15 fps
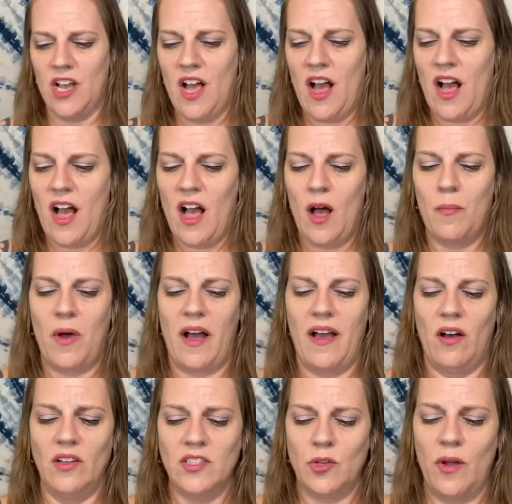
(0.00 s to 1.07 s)
I
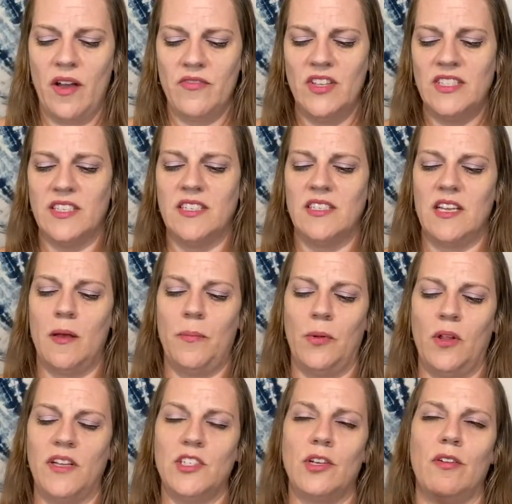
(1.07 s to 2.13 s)
also have this example.
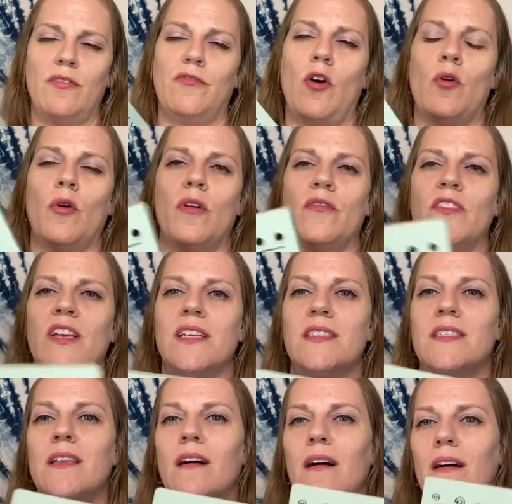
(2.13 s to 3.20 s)
I showed a photo of
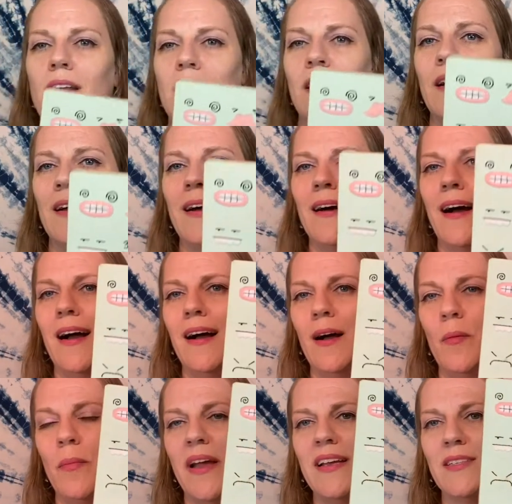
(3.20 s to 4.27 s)
this on
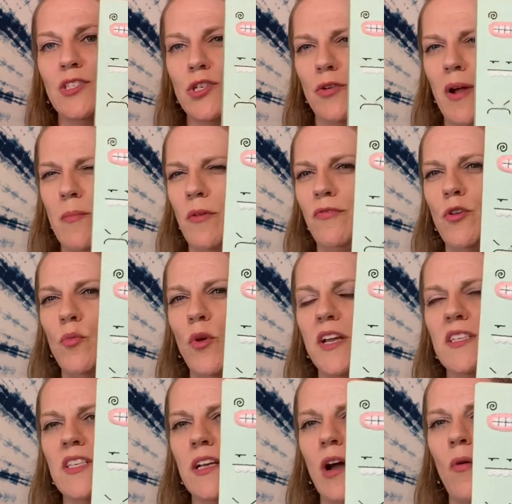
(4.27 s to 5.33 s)
my Instagram a few
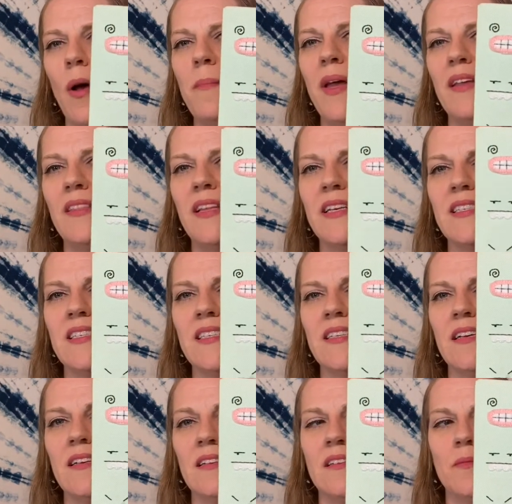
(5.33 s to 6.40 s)
weeks ago. I made this
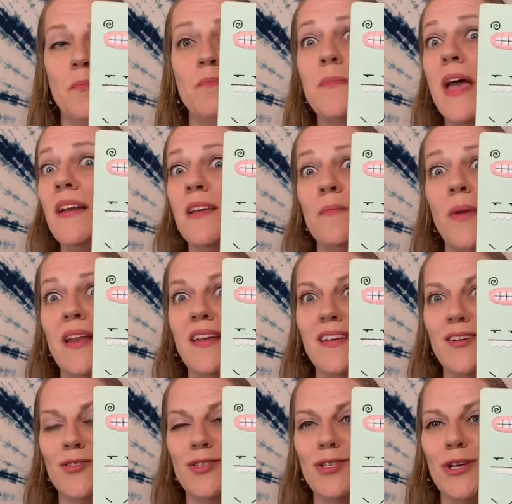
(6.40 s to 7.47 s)
many, many
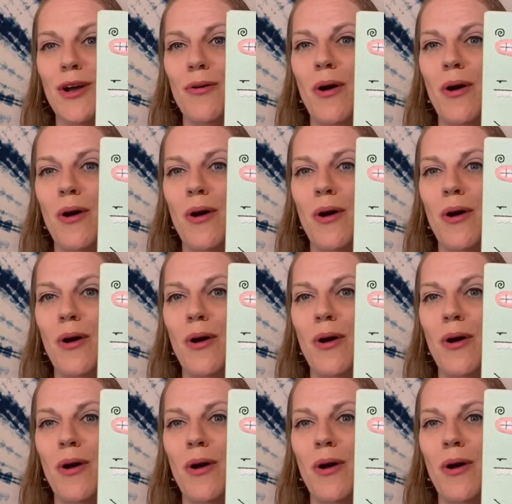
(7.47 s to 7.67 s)
years ago.